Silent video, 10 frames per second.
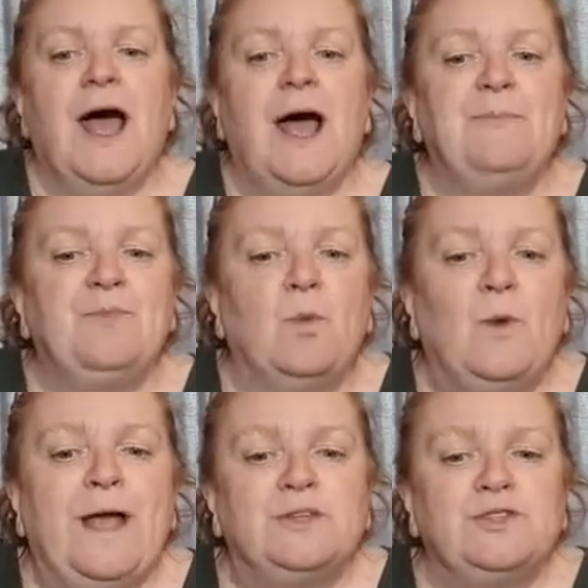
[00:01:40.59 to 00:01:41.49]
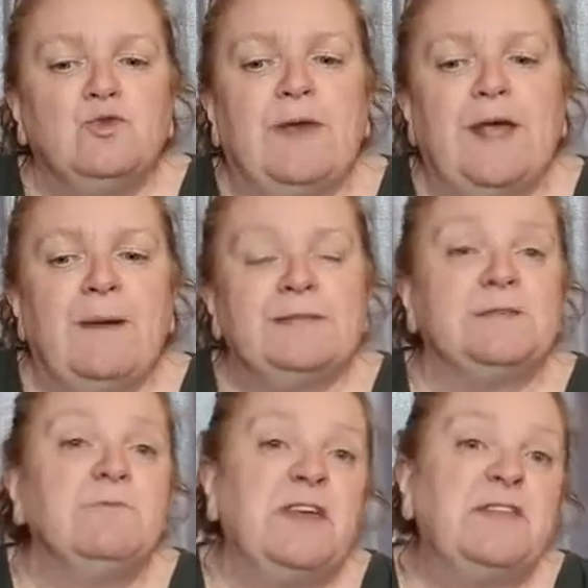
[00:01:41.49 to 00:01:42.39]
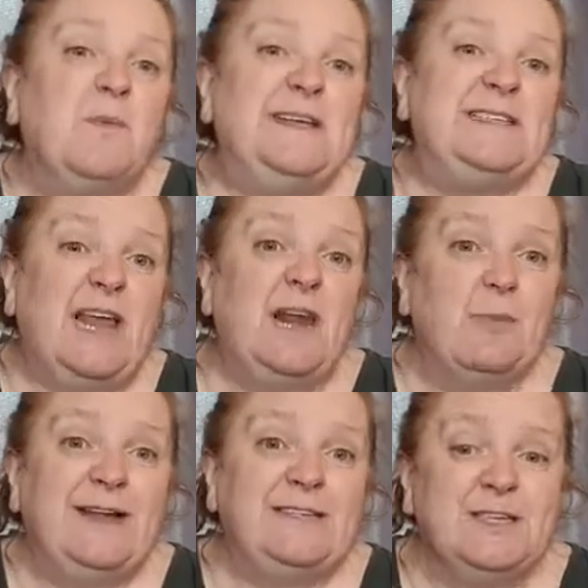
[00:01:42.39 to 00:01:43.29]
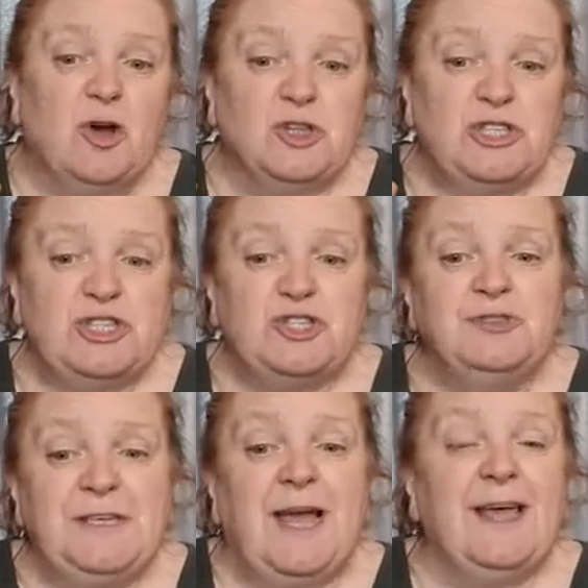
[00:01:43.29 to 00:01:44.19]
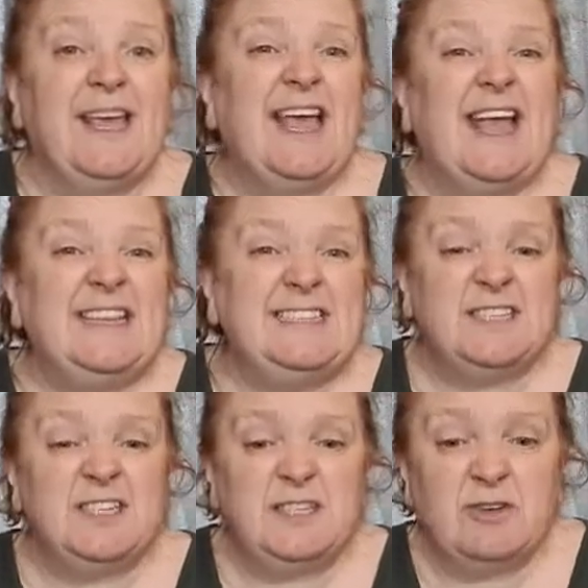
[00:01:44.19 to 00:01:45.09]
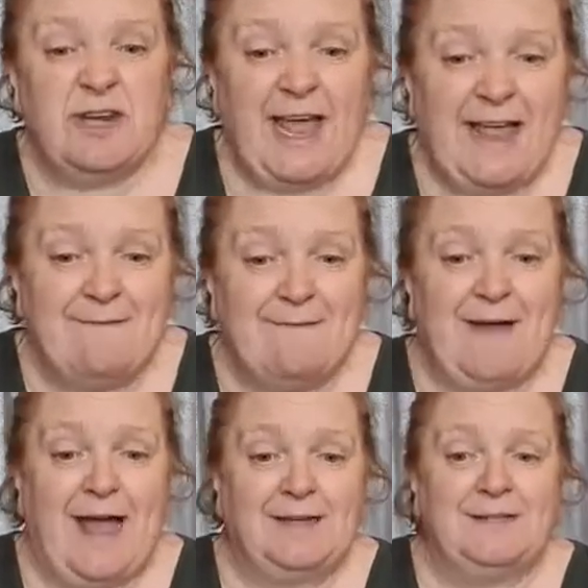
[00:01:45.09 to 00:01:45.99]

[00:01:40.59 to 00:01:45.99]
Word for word: um, we are talking about something that we celebrated on Sunday, Easter Sunday, in fact.